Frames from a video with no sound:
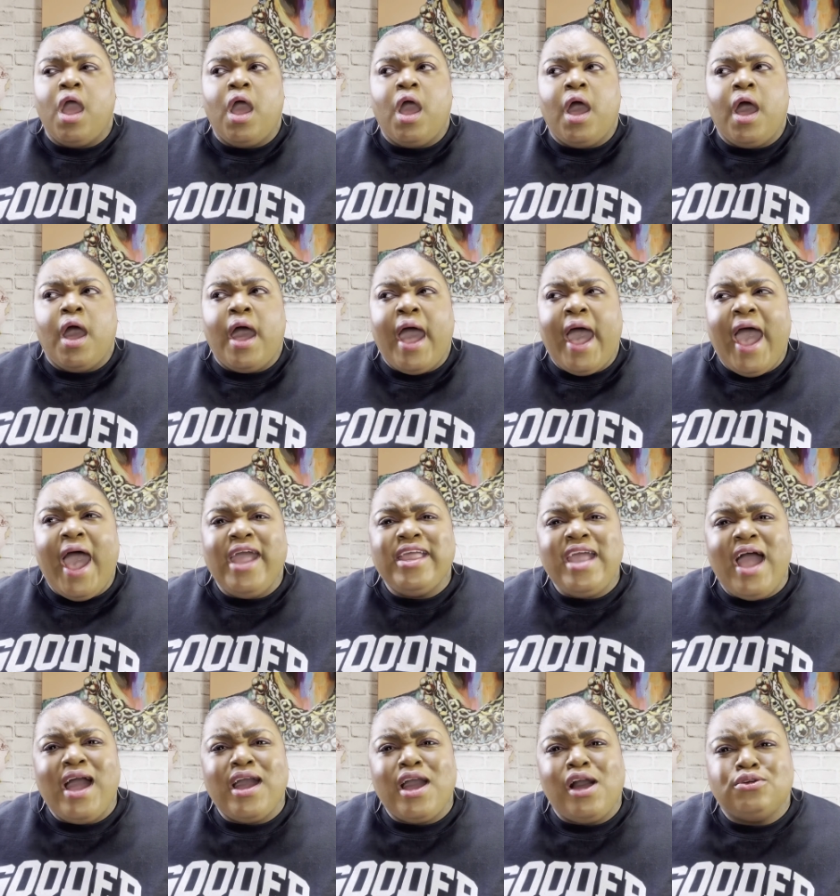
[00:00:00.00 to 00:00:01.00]
How
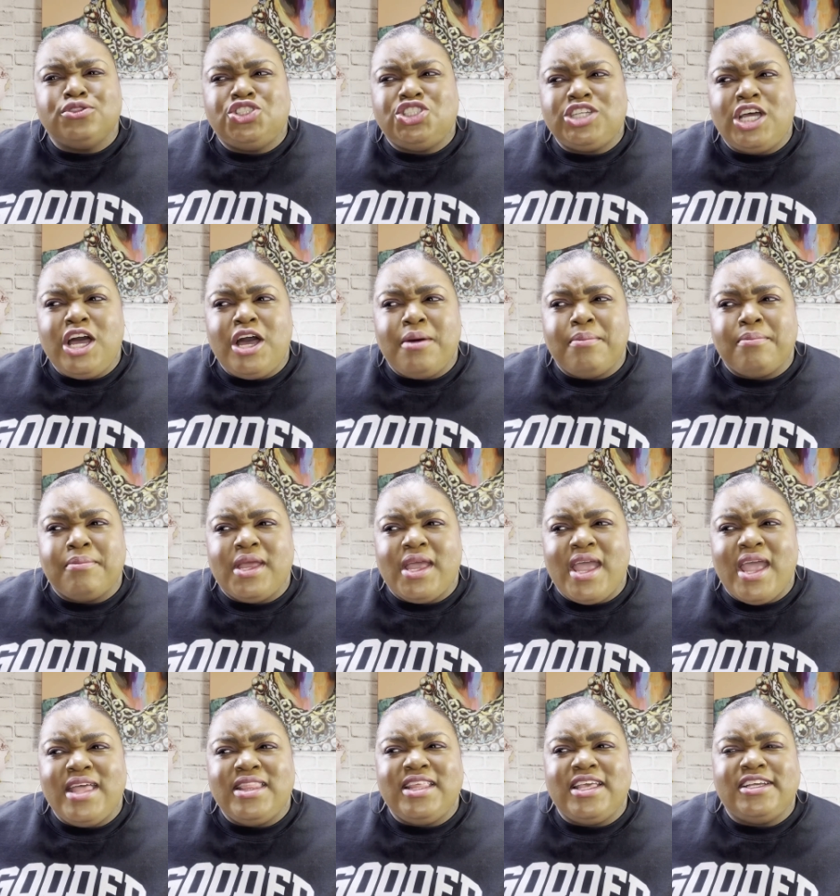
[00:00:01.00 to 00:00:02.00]
y'all gonna jump
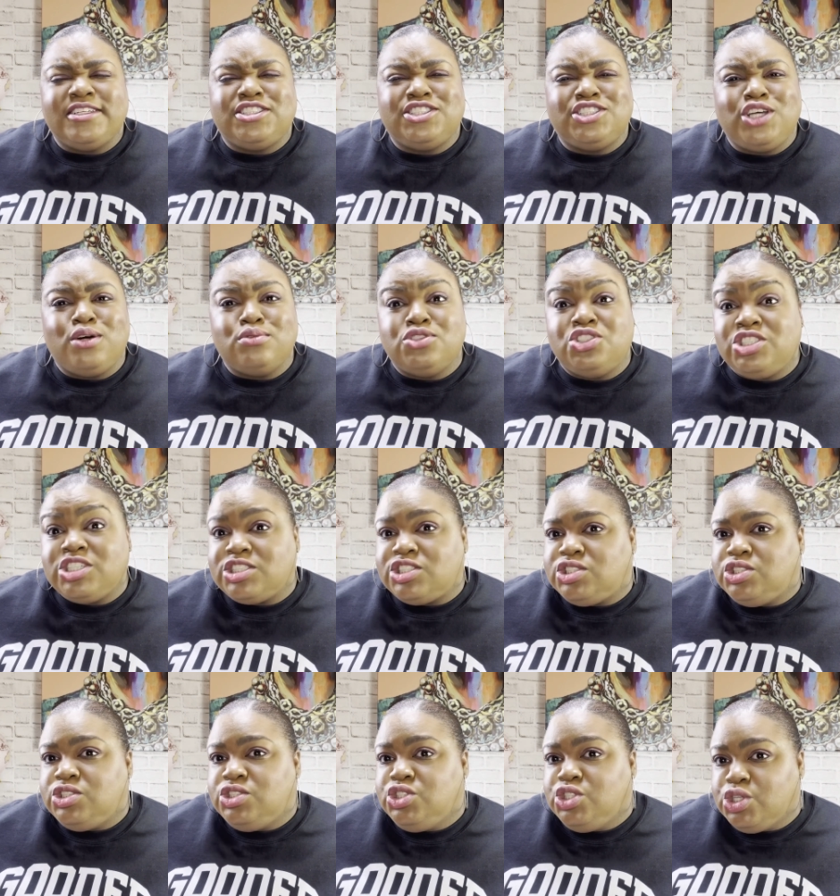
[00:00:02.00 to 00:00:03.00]
and then show just
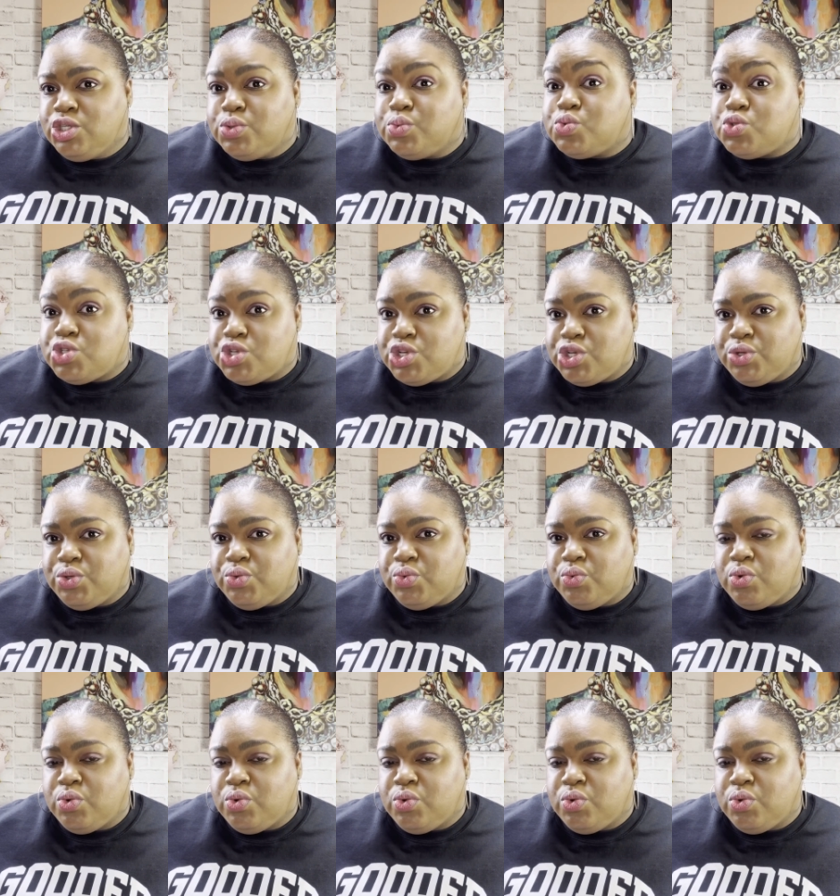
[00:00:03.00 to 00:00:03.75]
you two